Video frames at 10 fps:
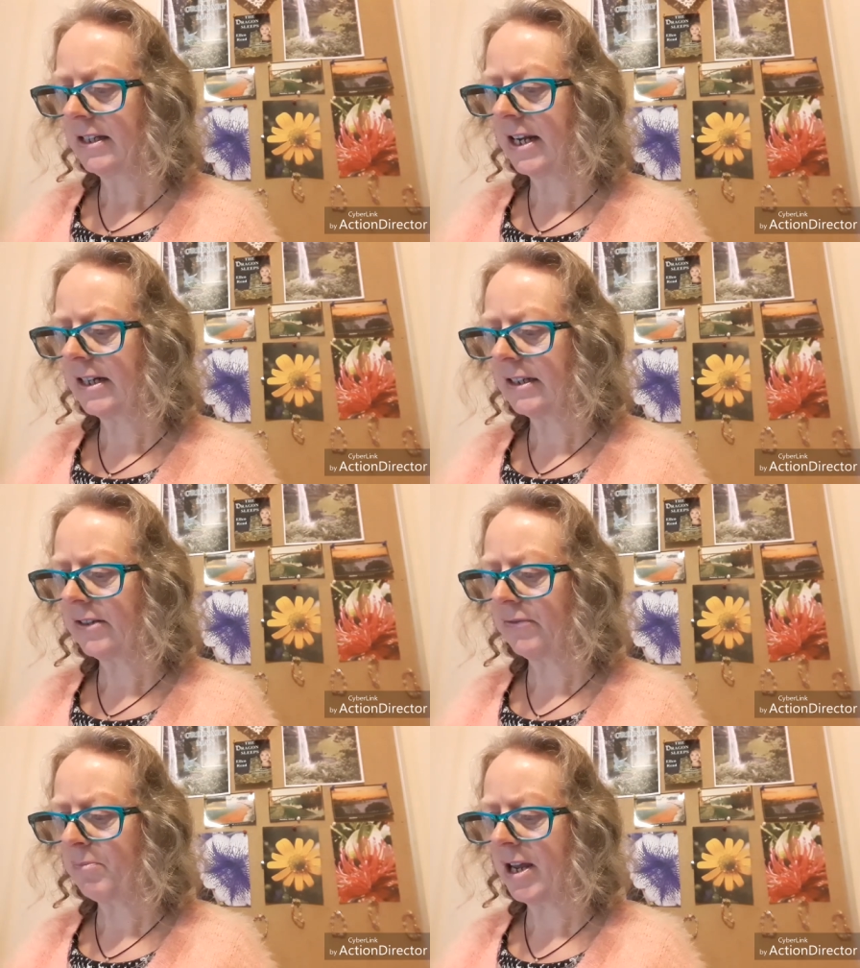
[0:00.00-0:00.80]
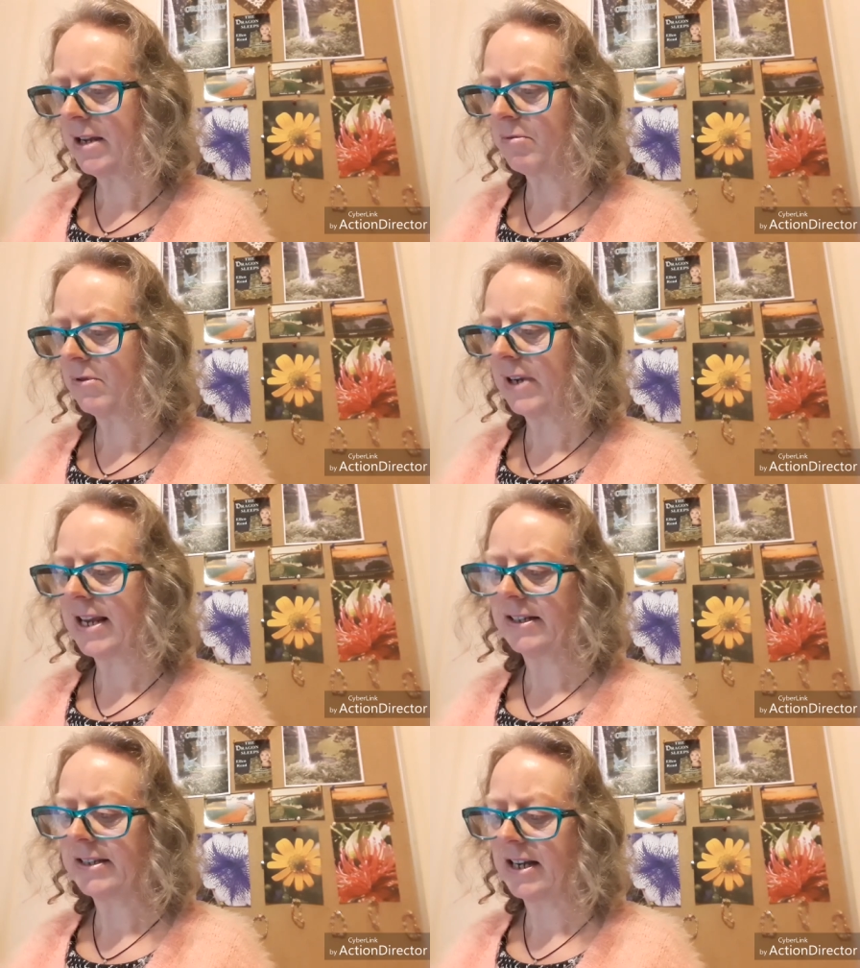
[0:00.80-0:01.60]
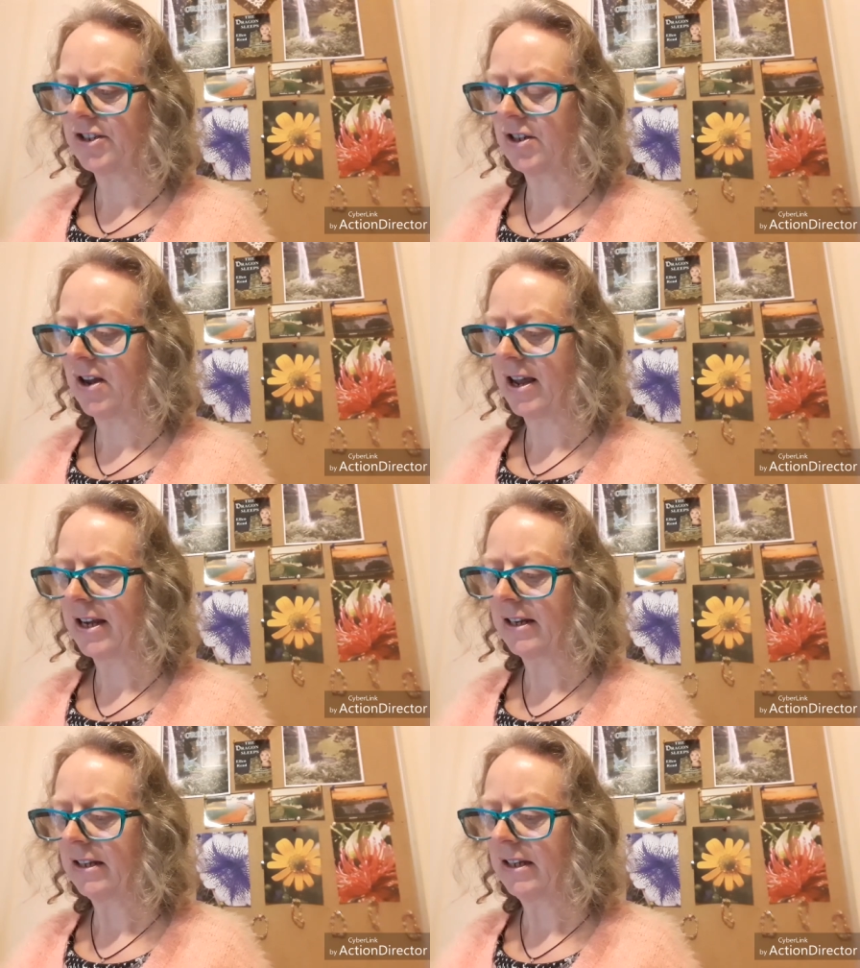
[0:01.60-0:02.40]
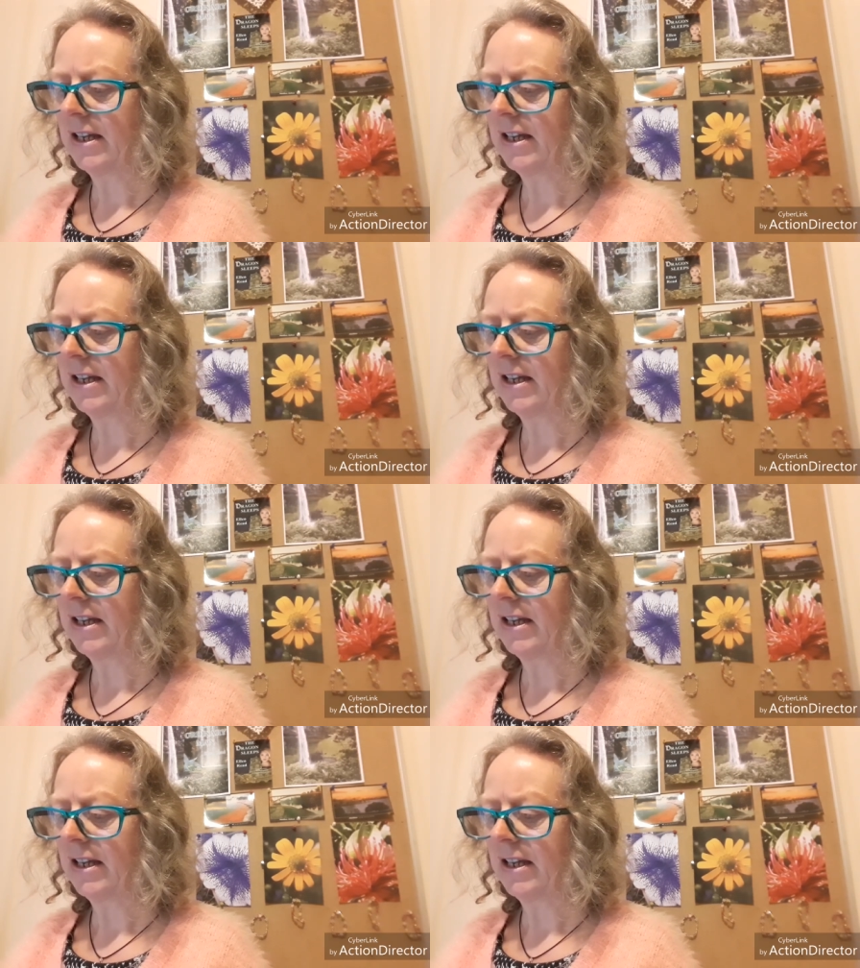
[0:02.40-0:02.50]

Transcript: negative people, and such like.